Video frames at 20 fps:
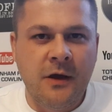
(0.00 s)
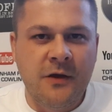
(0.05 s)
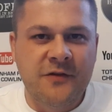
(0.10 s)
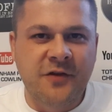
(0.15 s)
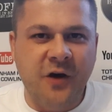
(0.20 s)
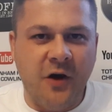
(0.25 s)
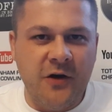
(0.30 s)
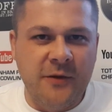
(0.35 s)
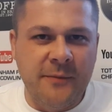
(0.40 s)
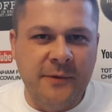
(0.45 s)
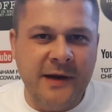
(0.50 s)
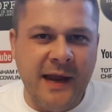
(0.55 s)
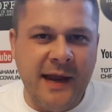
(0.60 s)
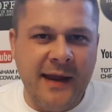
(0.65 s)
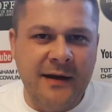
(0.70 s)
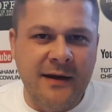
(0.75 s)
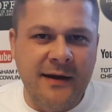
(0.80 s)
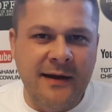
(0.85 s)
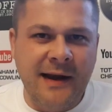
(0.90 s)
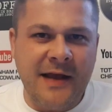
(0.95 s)
Tottenham and
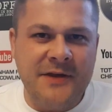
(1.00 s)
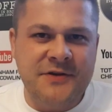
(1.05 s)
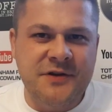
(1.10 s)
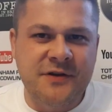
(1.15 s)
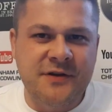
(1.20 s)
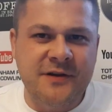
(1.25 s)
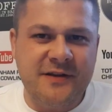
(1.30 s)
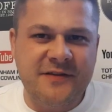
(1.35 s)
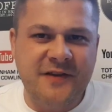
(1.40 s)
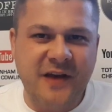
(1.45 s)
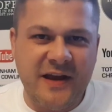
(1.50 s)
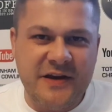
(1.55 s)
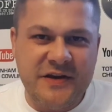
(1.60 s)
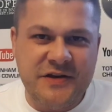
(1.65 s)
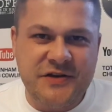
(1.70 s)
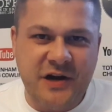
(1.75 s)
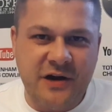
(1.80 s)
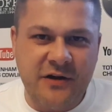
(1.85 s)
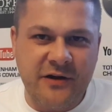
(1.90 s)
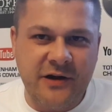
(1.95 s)
England legend Teddy
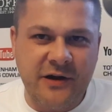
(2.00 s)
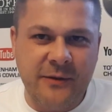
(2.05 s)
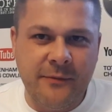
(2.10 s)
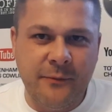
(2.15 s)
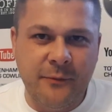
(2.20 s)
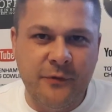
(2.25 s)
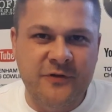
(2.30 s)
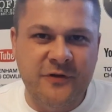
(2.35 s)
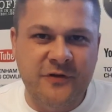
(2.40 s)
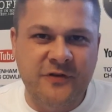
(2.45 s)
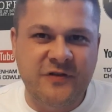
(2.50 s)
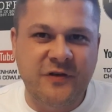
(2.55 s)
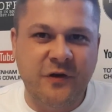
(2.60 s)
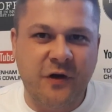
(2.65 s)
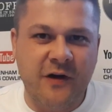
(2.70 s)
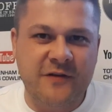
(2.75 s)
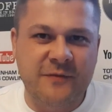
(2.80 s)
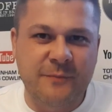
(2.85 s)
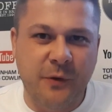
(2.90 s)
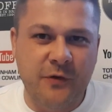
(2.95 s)
Sheringham was on
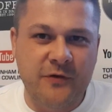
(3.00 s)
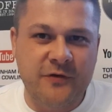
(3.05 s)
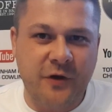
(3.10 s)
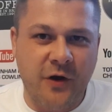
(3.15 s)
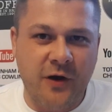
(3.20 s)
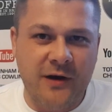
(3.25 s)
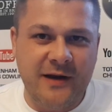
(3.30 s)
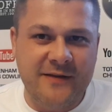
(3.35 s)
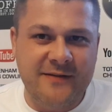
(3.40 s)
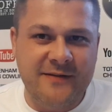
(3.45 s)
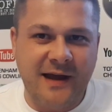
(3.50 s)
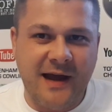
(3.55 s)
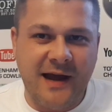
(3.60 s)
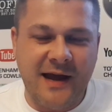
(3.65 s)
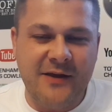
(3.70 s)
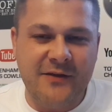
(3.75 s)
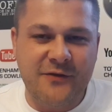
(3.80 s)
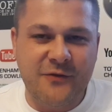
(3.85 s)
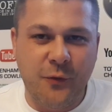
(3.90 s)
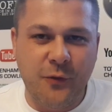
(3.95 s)
Sky Sports earlier
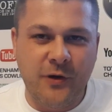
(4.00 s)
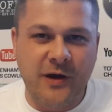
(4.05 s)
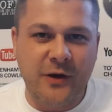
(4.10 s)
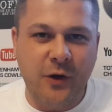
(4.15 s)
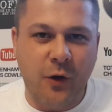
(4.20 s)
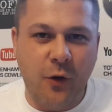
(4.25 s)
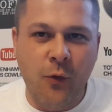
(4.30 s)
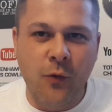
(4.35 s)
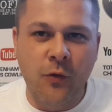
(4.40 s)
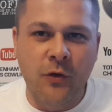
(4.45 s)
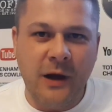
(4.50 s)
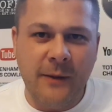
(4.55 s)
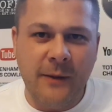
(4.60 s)
today talking all